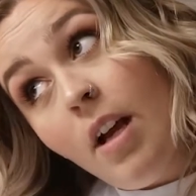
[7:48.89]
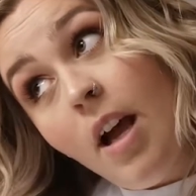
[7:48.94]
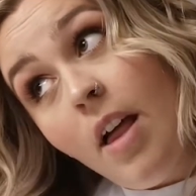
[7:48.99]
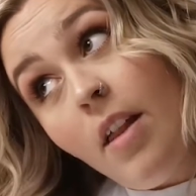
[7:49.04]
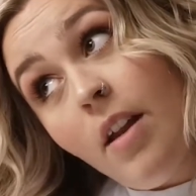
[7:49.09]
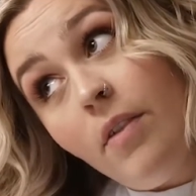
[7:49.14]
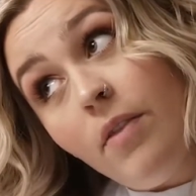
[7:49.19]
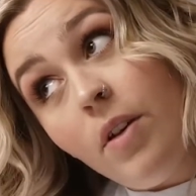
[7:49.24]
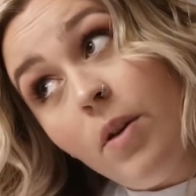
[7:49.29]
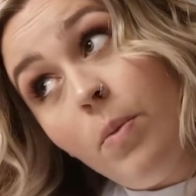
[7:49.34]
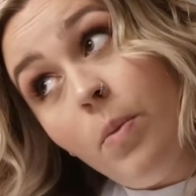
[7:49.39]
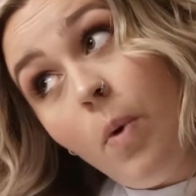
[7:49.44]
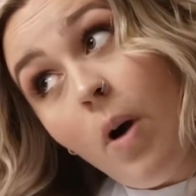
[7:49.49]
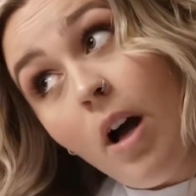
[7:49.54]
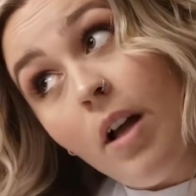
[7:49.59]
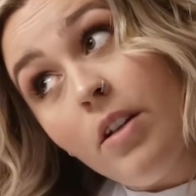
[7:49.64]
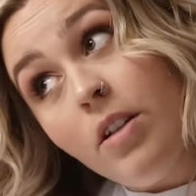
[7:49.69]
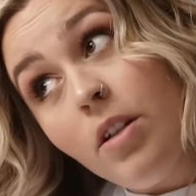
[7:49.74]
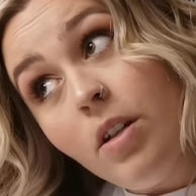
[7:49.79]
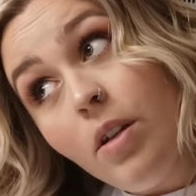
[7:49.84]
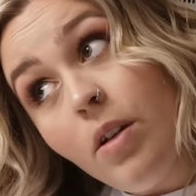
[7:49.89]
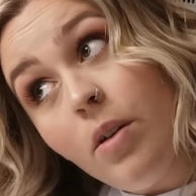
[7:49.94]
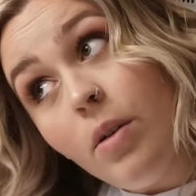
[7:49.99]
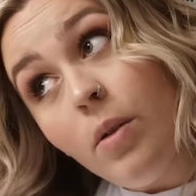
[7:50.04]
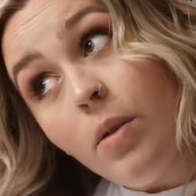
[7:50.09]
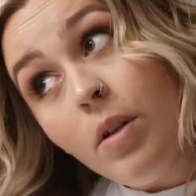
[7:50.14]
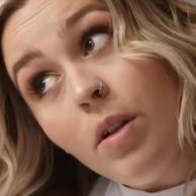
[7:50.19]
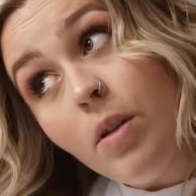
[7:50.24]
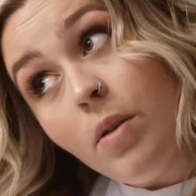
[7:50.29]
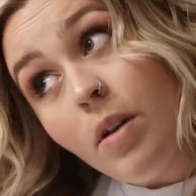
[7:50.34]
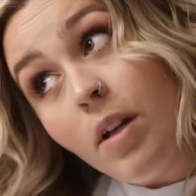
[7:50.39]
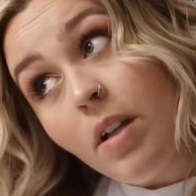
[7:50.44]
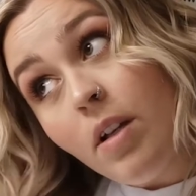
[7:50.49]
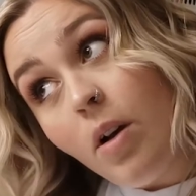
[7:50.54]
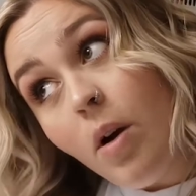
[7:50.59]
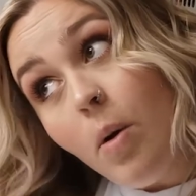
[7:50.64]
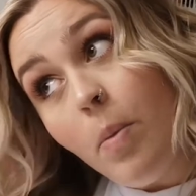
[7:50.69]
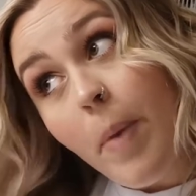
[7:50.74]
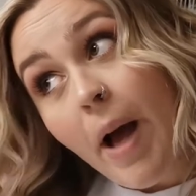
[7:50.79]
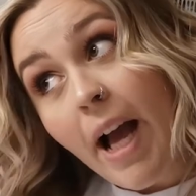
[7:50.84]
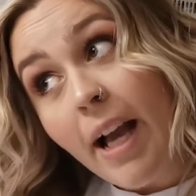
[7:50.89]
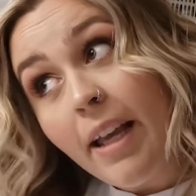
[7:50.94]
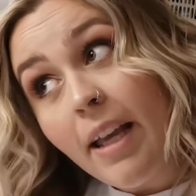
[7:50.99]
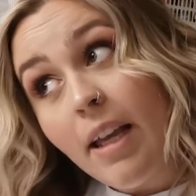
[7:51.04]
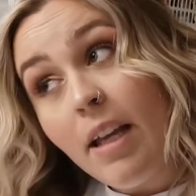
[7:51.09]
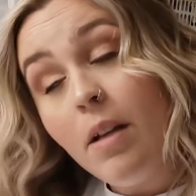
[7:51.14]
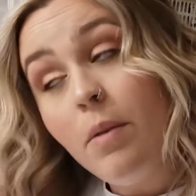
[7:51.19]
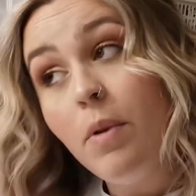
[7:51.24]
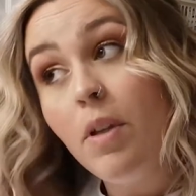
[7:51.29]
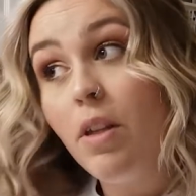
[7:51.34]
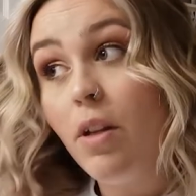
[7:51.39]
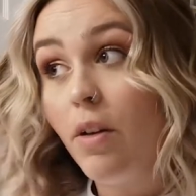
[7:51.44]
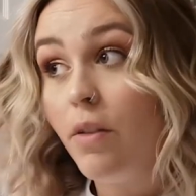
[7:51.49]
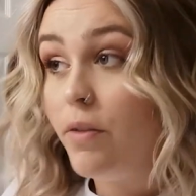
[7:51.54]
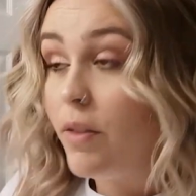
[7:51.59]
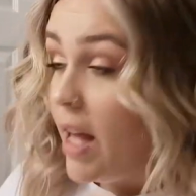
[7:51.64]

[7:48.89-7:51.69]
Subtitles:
And then if you want to, you can go back in with your